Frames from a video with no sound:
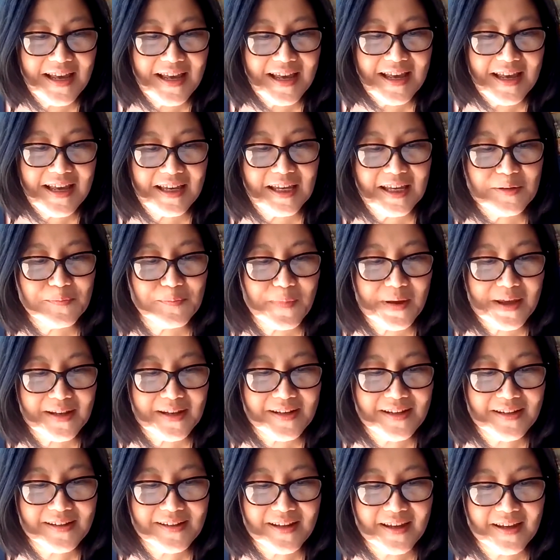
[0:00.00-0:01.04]
In many
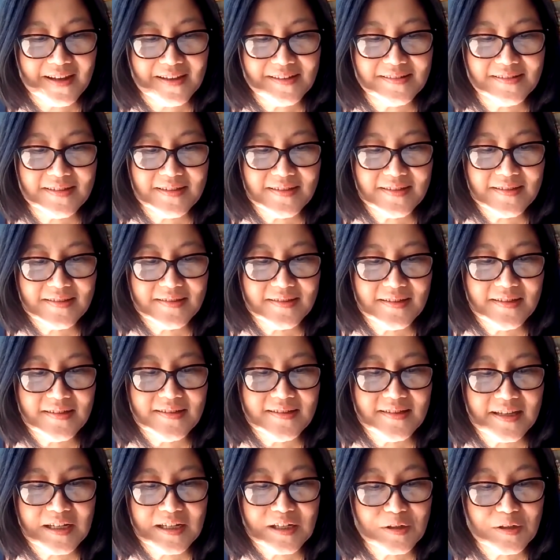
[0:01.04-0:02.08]
cases, this
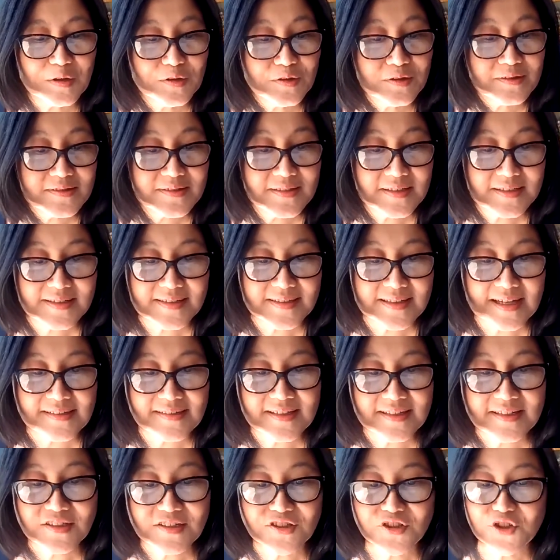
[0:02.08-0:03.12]
includes assessing
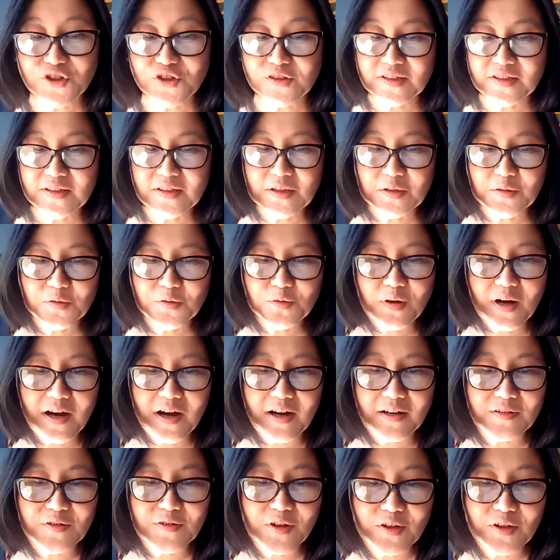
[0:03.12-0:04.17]
children who are
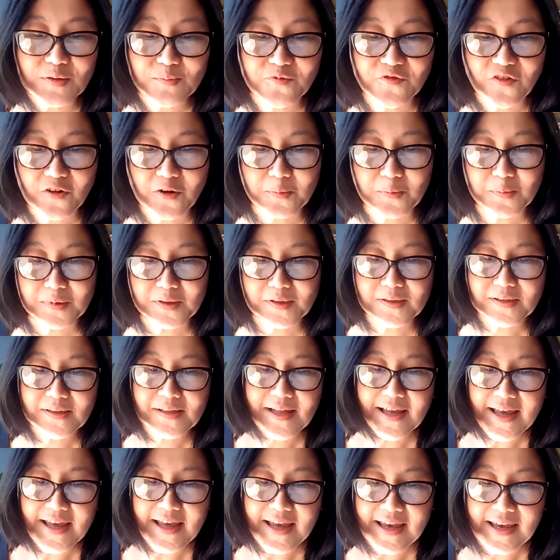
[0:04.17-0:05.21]
nonverbal
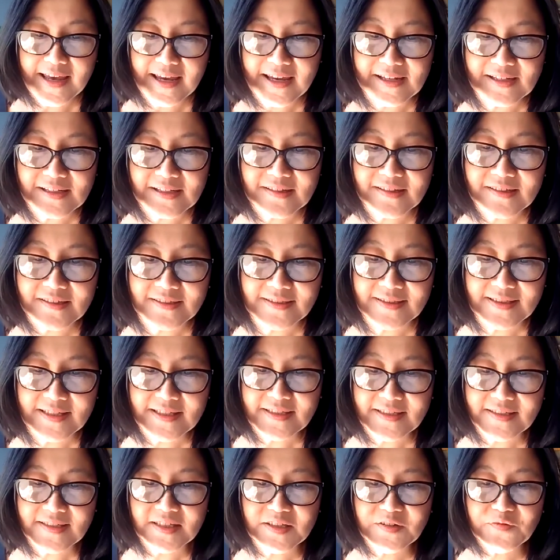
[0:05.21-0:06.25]
and
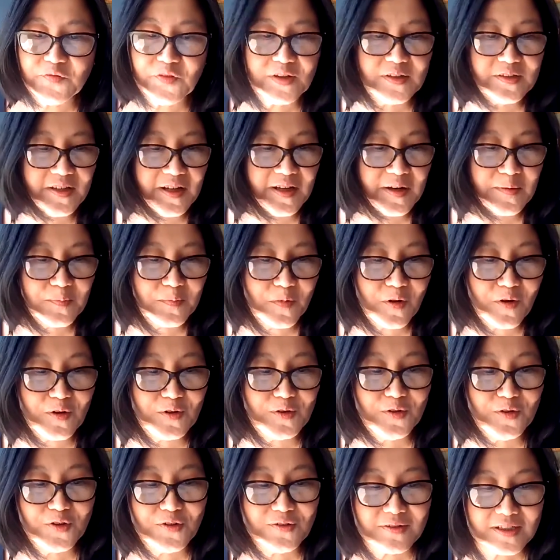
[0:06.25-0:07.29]
inconsistent with their motor
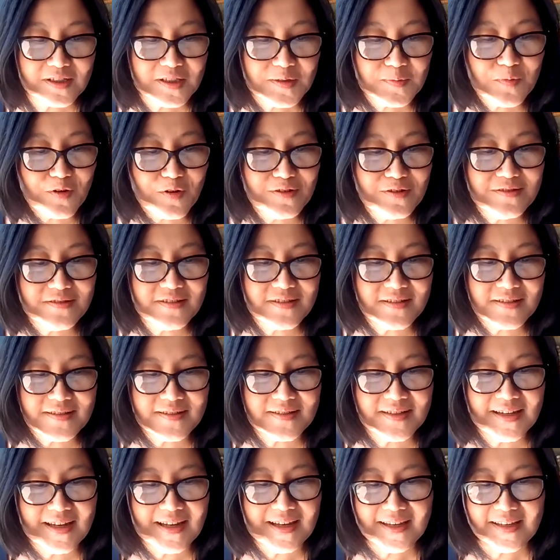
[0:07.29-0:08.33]
responses.
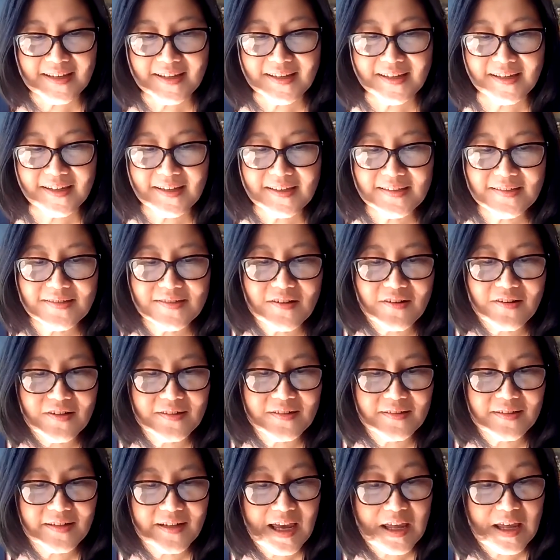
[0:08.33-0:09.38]
He is on the
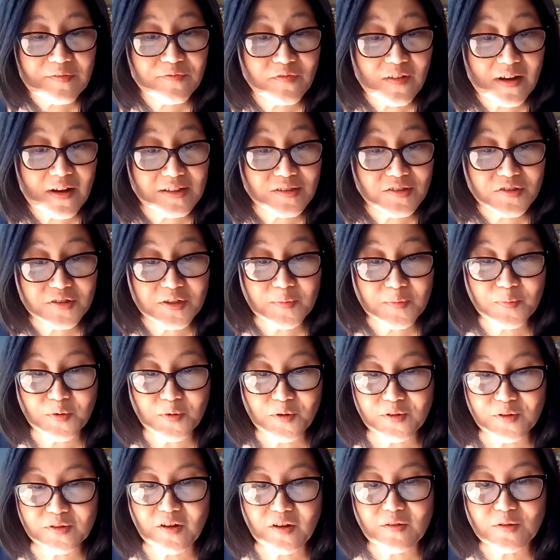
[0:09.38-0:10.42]
advisory board
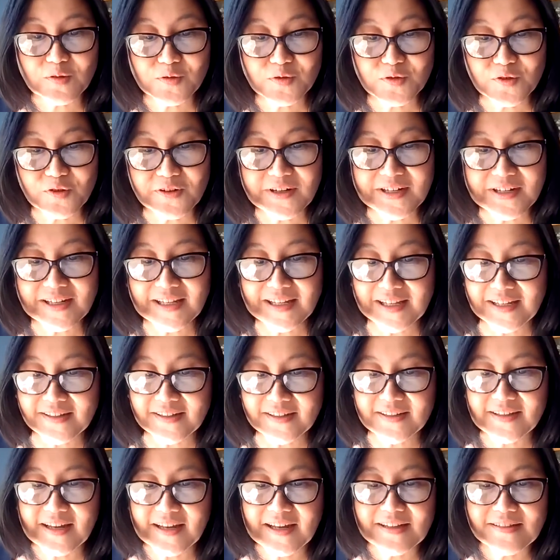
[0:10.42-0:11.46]
of Soaring Eagle
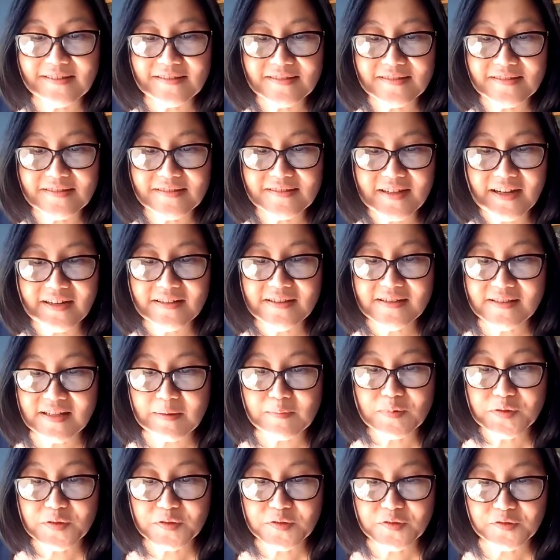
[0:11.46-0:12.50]
and Giant Step
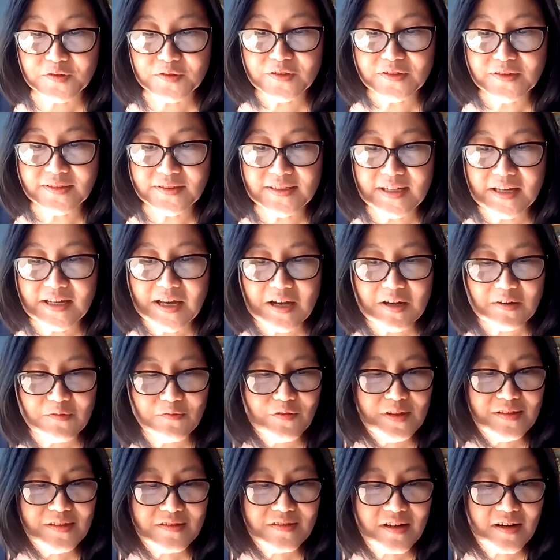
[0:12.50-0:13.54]
schools, which
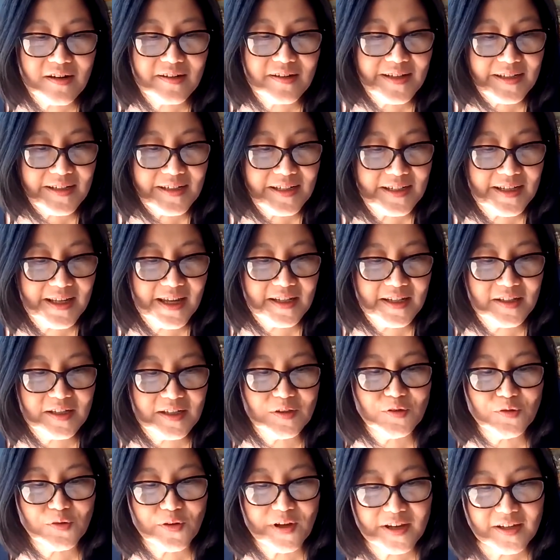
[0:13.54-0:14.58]
are dedicated to
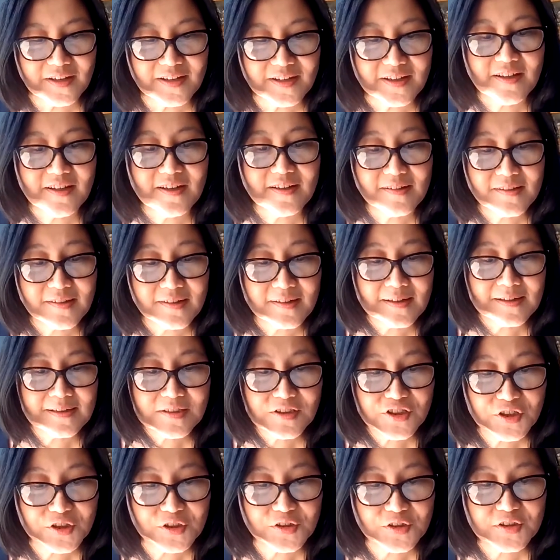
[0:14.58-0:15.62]
educating
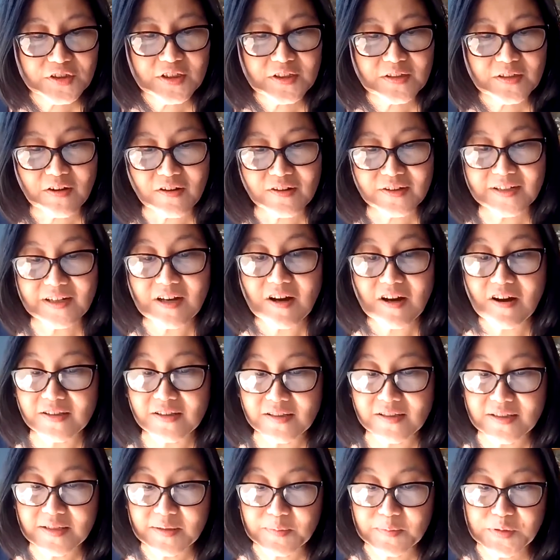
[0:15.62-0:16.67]
children on the
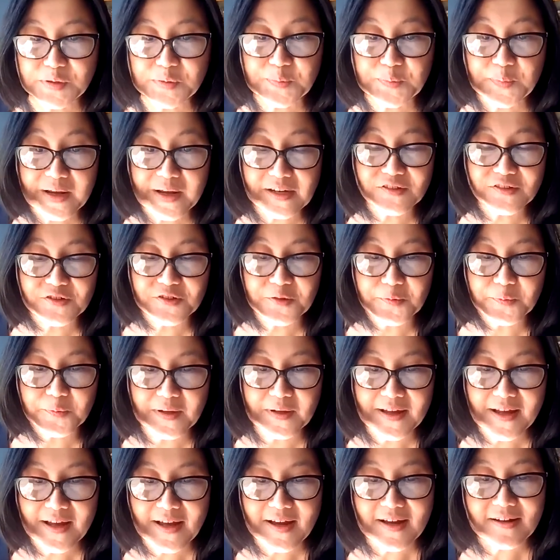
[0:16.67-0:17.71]
autism spectrum.
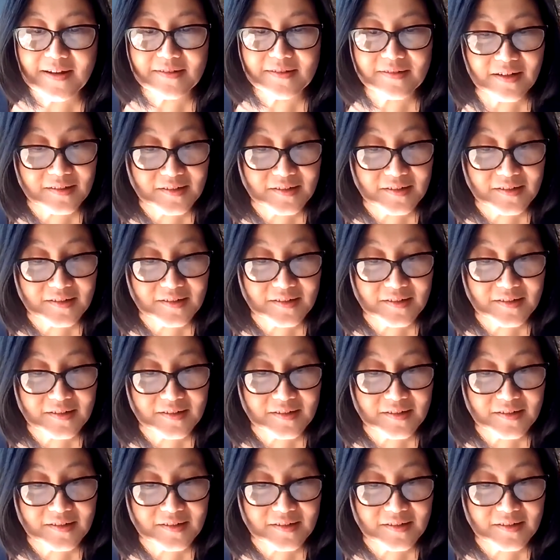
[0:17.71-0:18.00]
Dr.